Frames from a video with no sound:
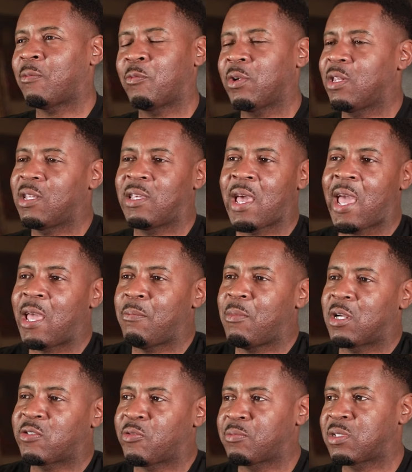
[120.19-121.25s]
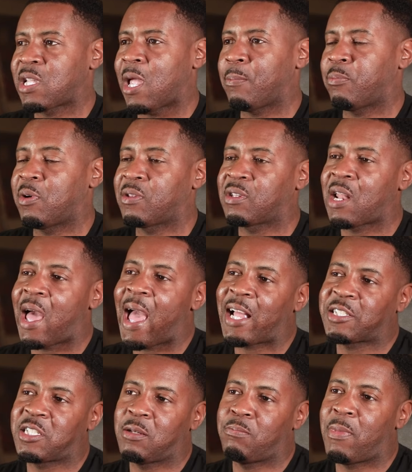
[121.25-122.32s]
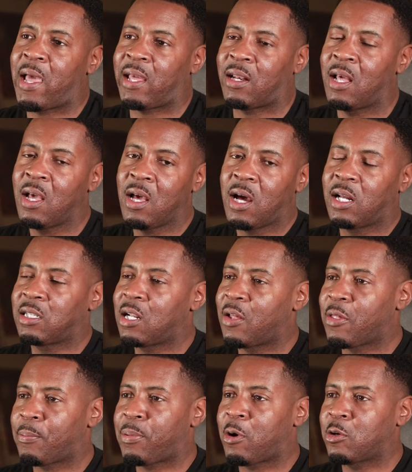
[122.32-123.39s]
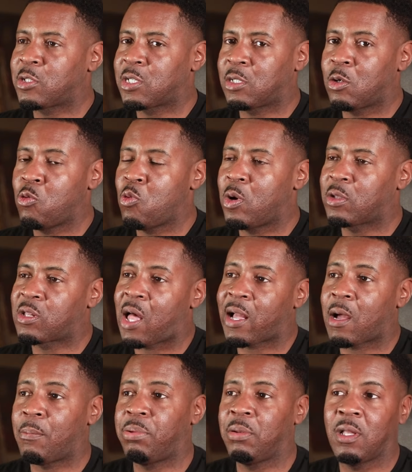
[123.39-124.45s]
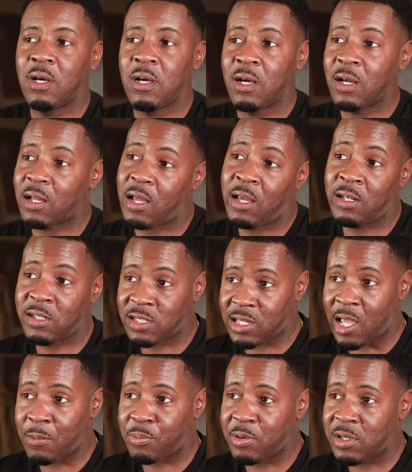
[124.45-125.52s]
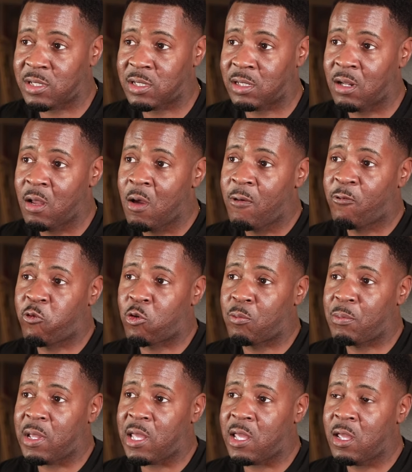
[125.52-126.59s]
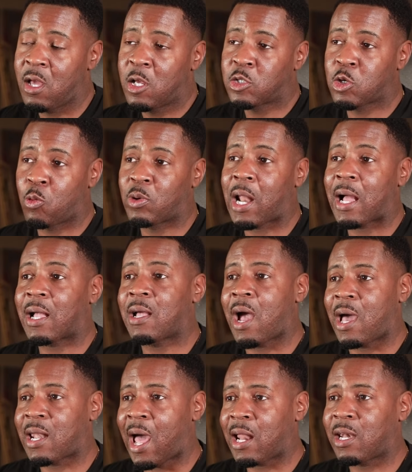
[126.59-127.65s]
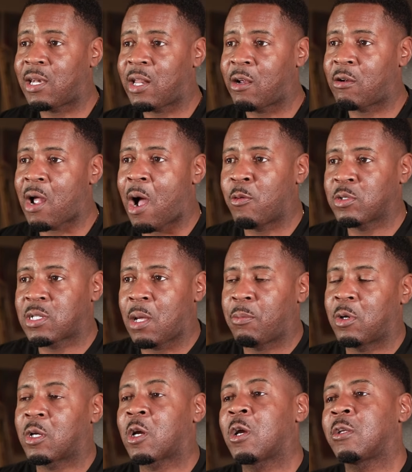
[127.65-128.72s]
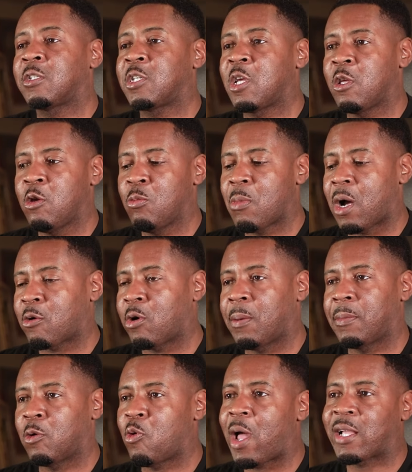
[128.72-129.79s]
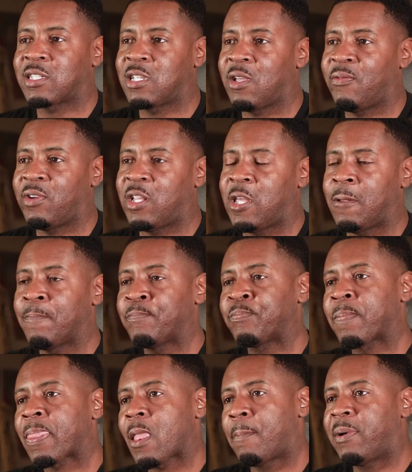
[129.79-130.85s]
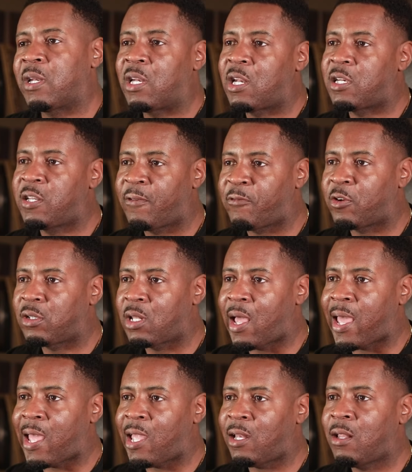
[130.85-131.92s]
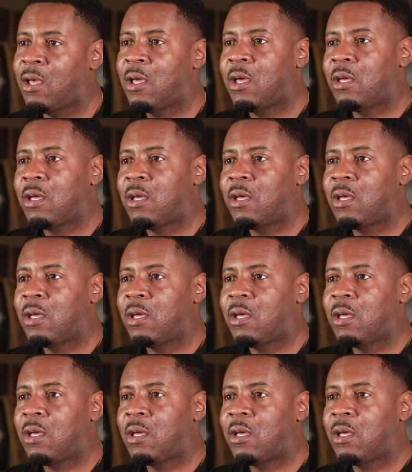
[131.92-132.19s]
didn't really gain much from state prison. I actually met another person who was like a plug in the state prison for me. So when I got out of there, I was able to continue my criminal activity, but in a different lane.